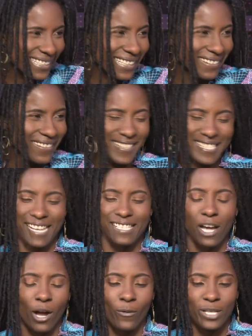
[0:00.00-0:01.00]
It has
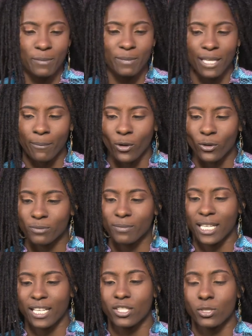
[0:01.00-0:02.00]
always been about
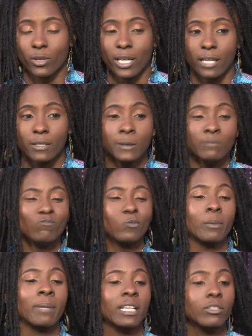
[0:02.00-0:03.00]
making sure that
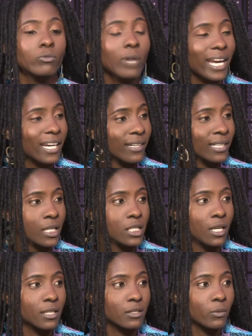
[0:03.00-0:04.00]
we make the right
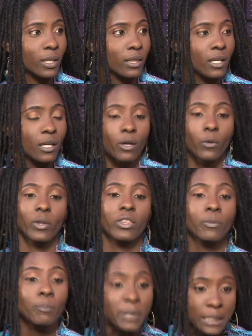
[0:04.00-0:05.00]
connections with
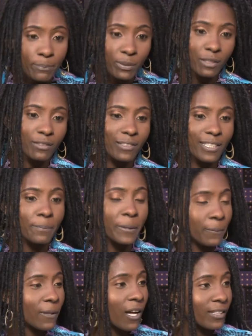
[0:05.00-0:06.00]
the
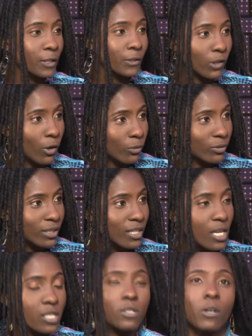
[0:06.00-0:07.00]
people on the ground.
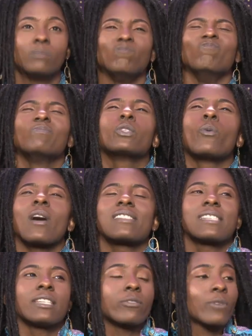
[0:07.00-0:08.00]
So the
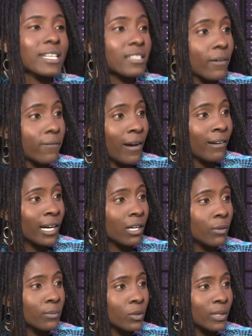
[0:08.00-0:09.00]
ones in the Rastafari
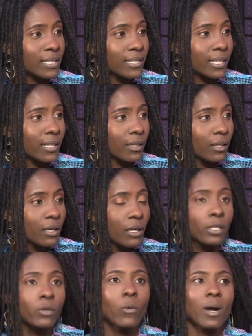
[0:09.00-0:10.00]
community,
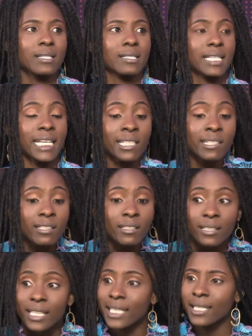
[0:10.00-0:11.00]
the ones in
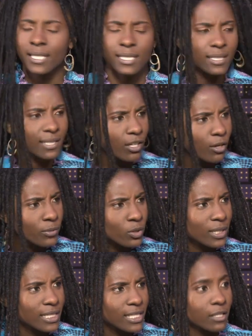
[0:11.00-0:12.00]
the inner city
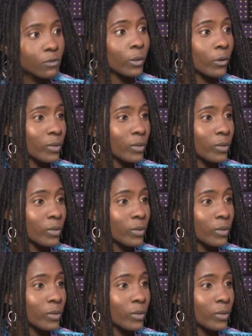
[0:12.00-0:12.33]
communities where